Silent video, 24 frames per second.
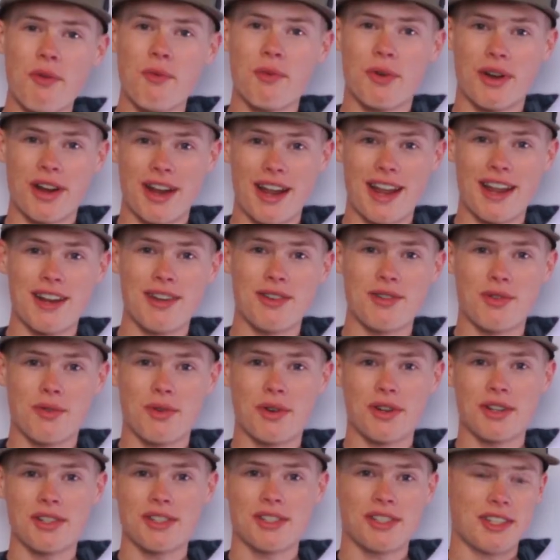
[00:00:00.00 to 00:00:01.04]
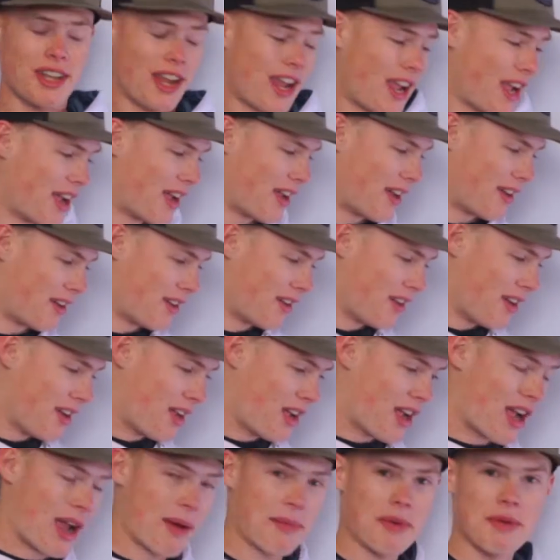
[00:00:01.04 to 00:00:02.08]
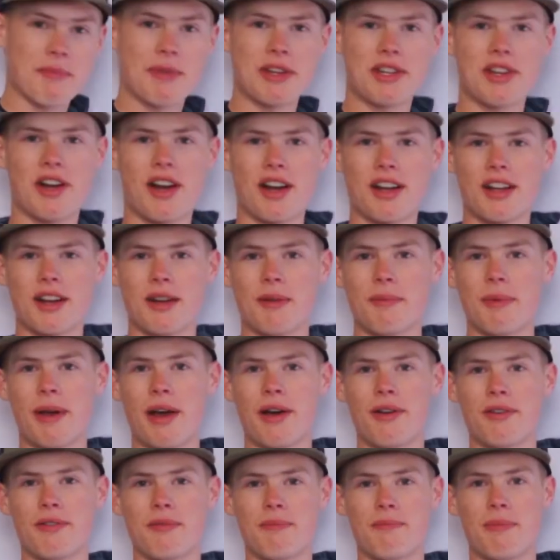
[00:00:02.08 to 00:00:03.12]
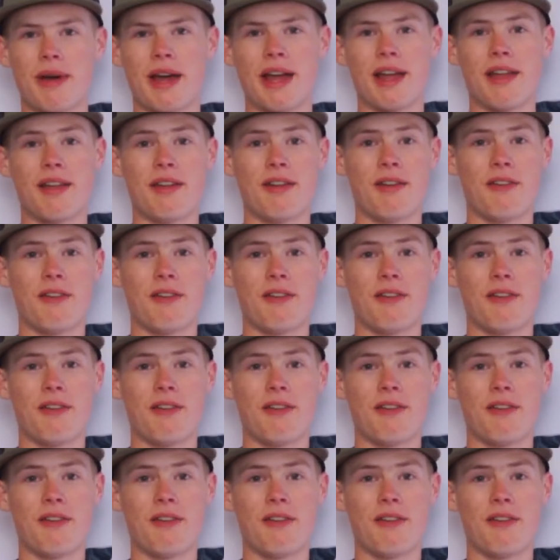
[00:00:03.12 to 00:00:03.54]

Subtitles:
we're indoors, and I'm going to be talking about my